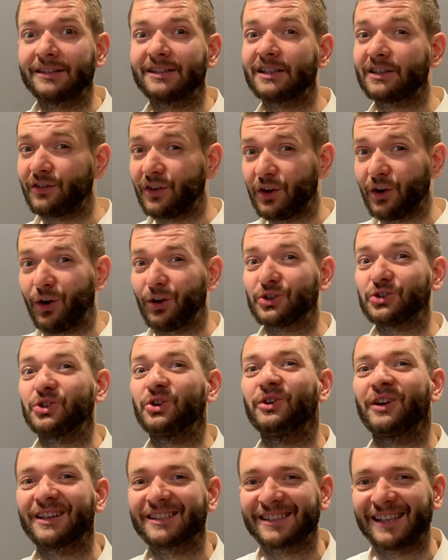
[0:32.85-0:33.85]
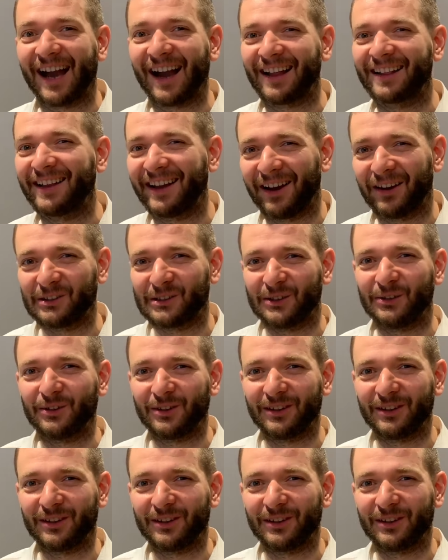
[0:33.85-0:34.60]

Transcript: and in this video I'll show you exactly how to